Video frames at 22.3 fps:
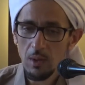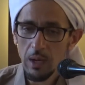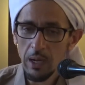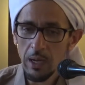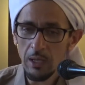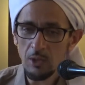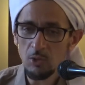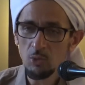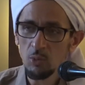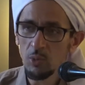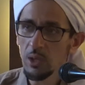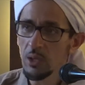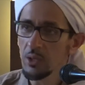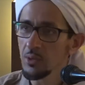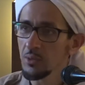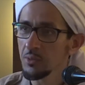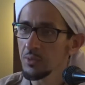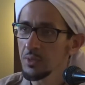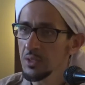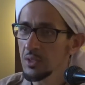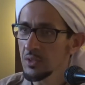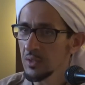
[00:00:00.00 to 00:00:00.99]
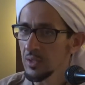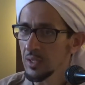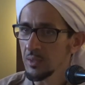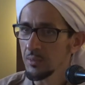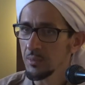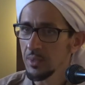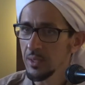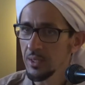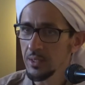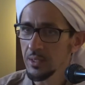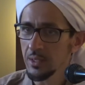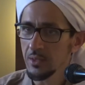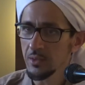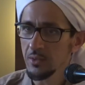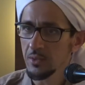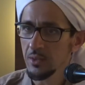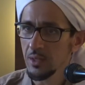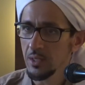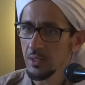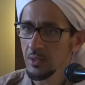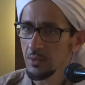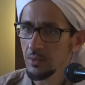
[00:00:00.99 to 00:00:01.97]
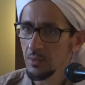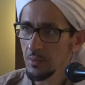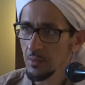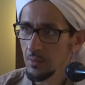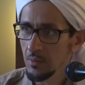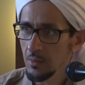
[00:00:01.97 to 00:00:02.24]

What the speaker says: is one of these ibadahs that